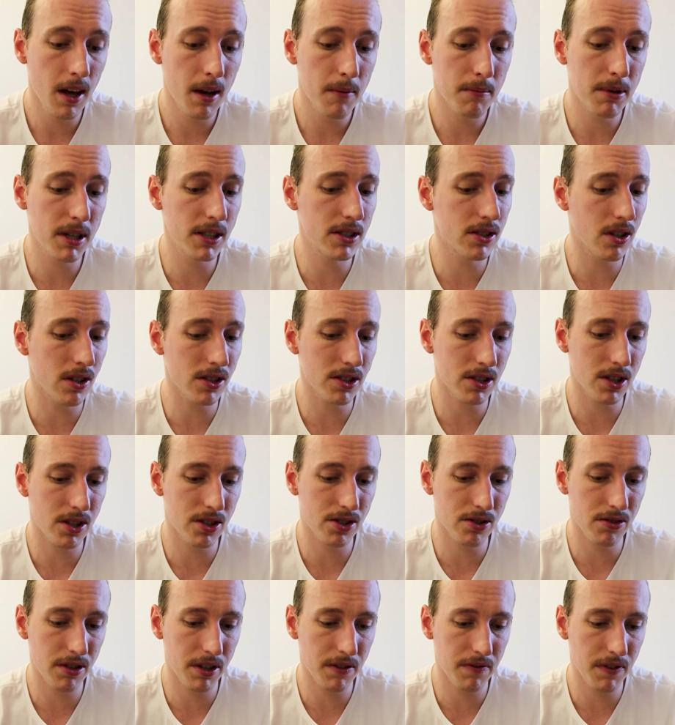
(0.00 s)
Please ask the
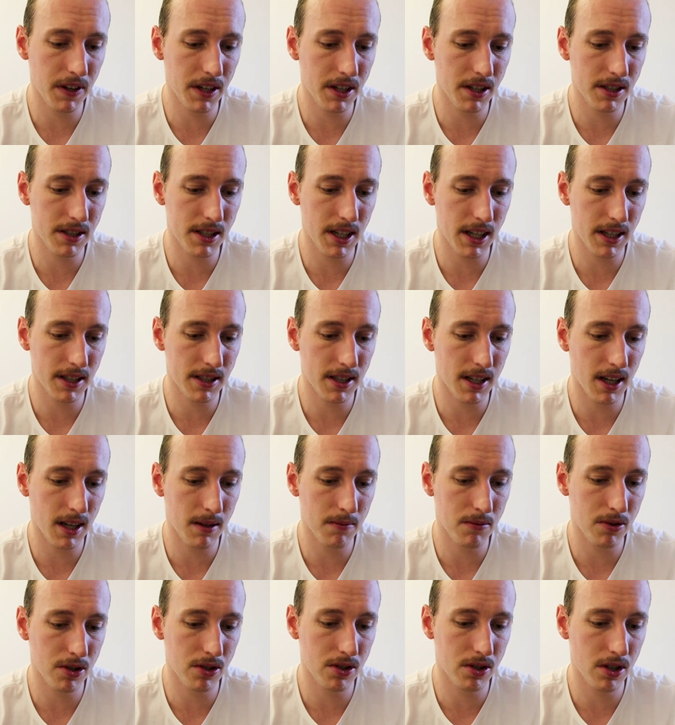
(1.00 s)
street vendors next
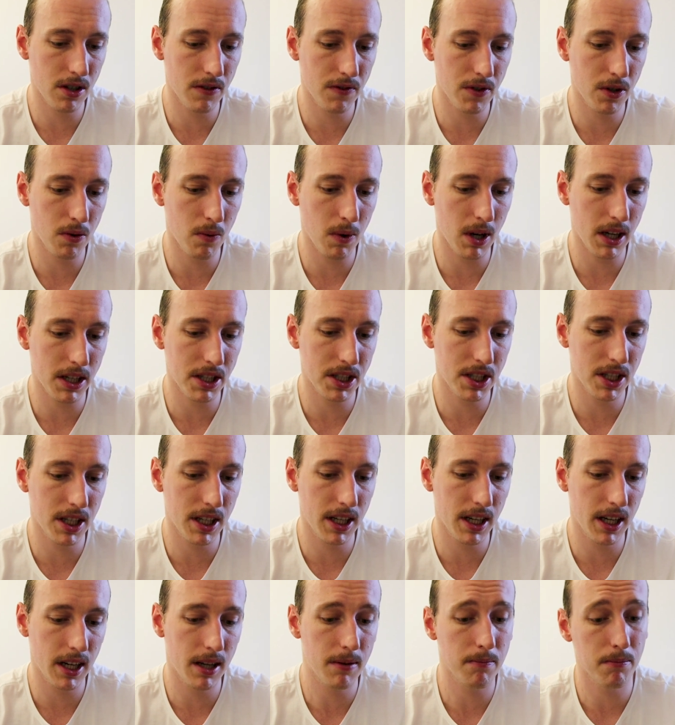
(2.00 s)
time to serve your
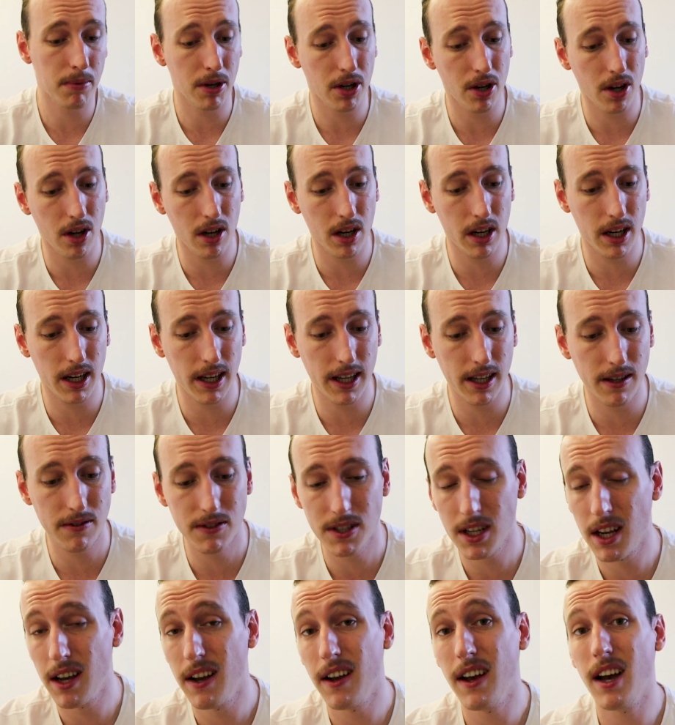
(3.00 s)
wachi in banana
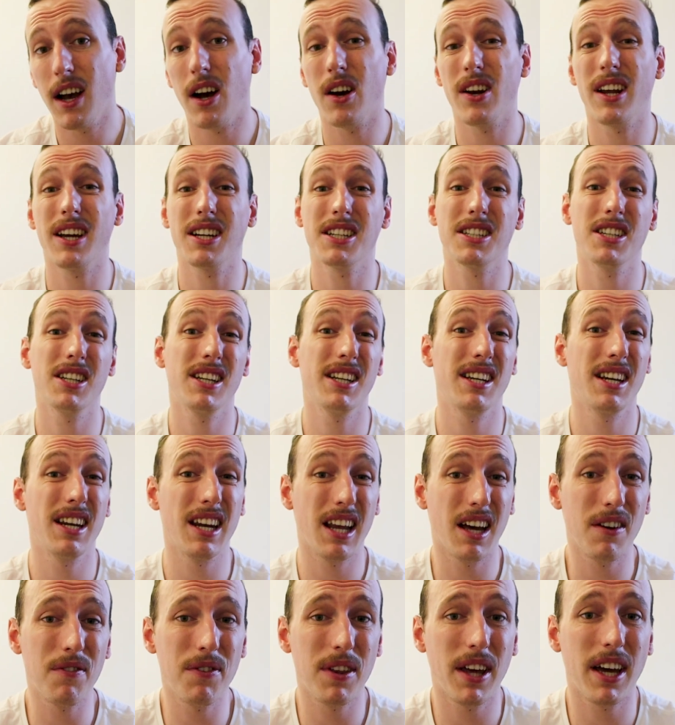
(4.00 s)
leaves. I'd actually
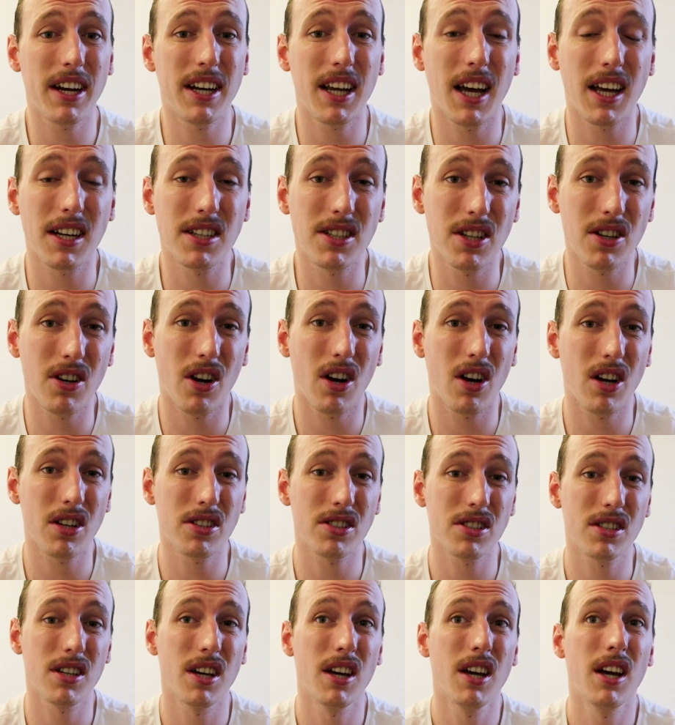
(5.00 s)
love that. I did
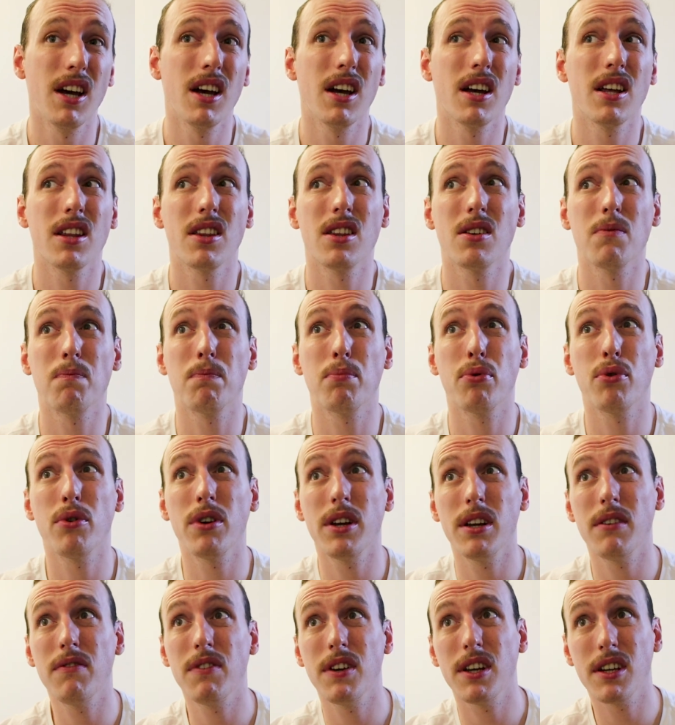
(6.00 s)
ask the
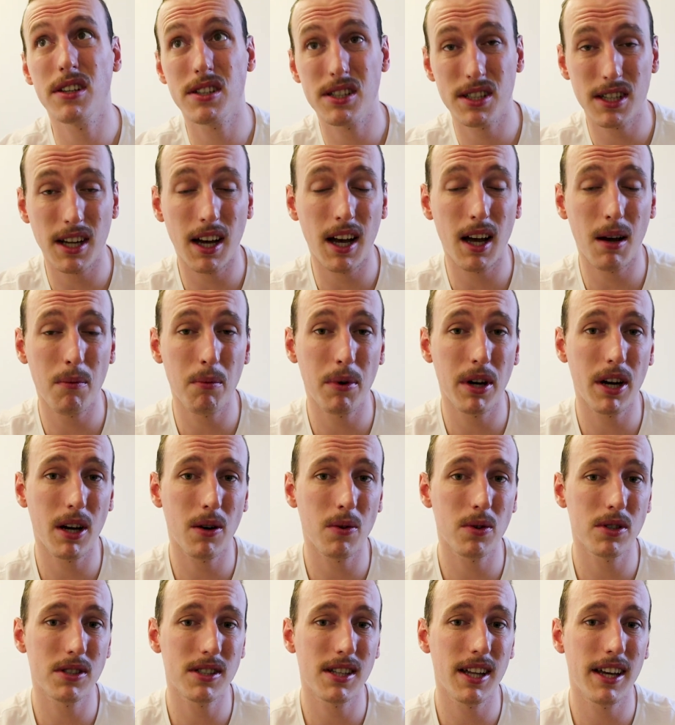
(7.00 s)
previous time when I
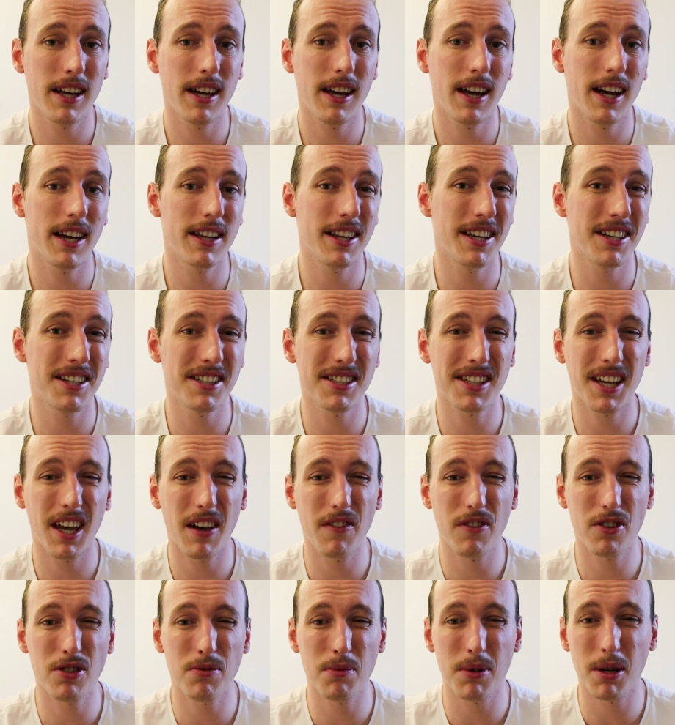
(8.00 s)
was there and they just
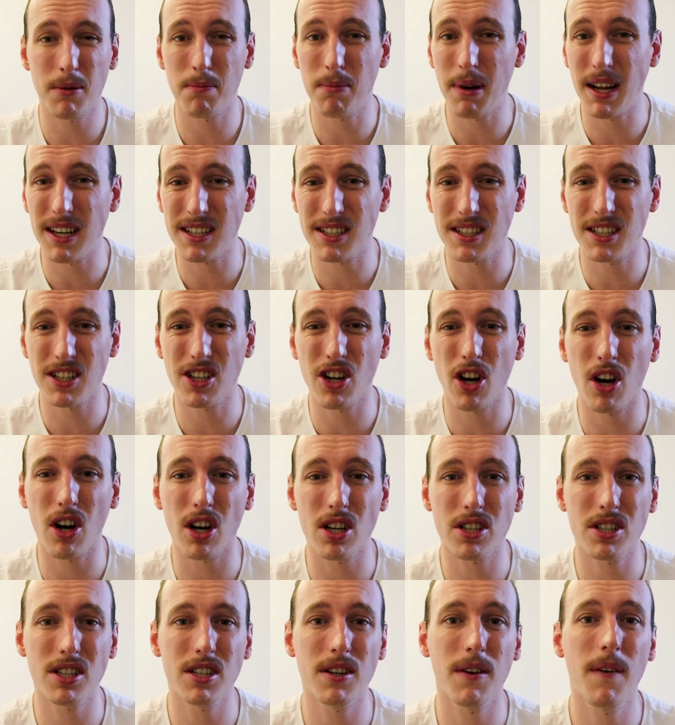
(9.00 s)
gave it to me in a plastic
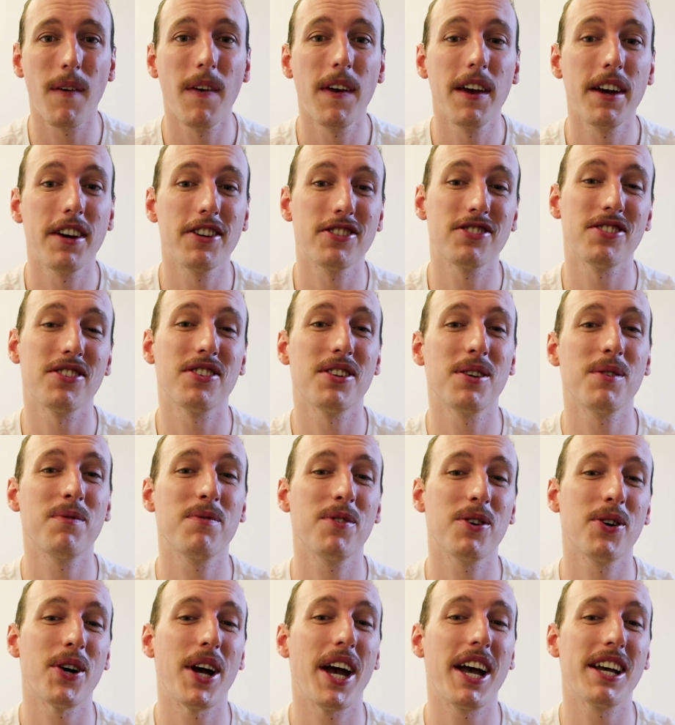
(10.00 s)
carton, so it didn't
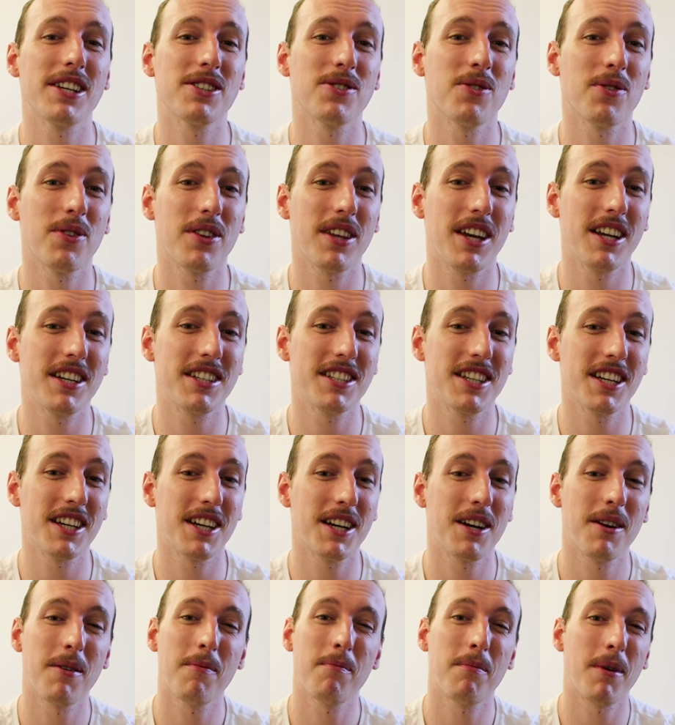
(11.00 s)
feel as
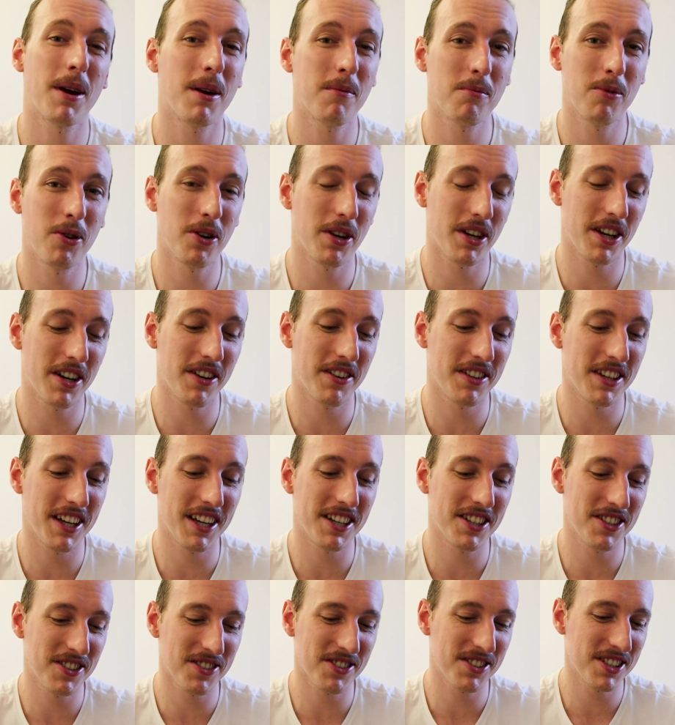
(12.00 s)
authentic, but I'm working on
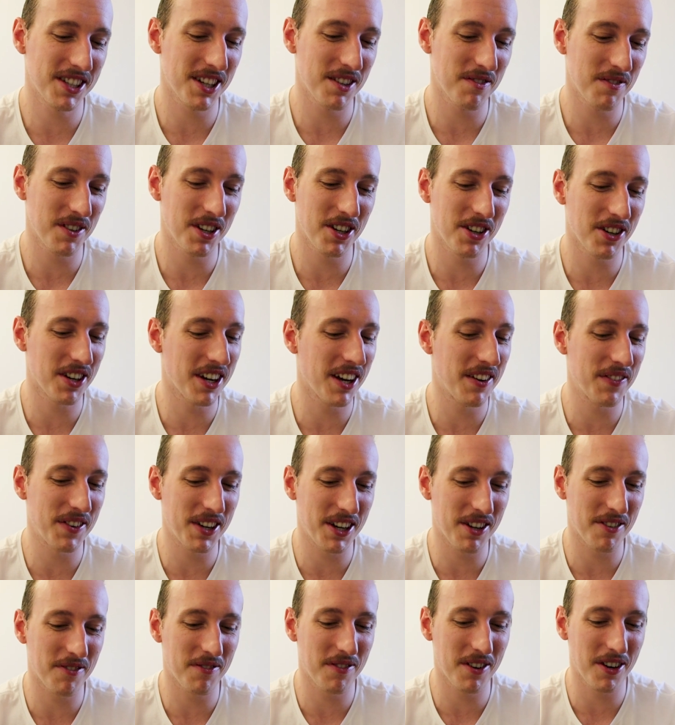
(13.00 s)
that. You'll see a video coming
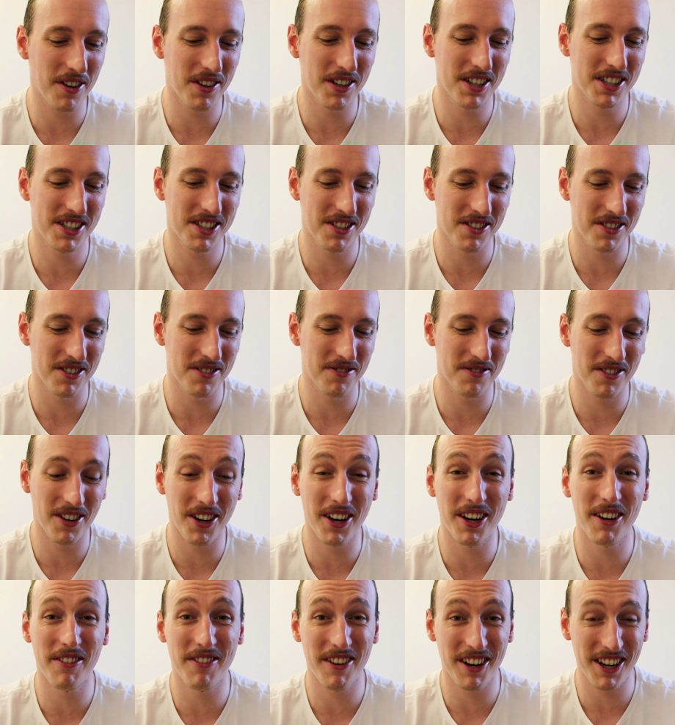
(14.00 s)
out very soon,
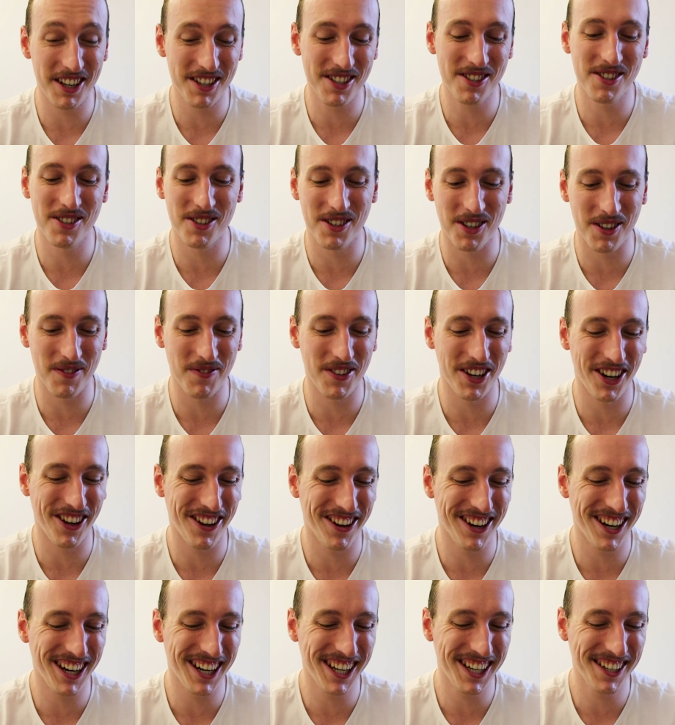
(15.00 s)
very soon, in
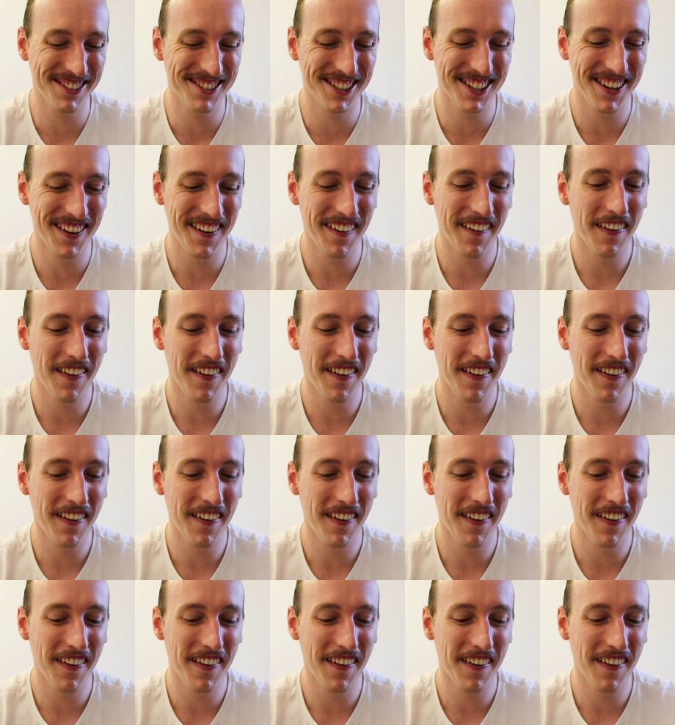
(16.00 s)
banana leaves.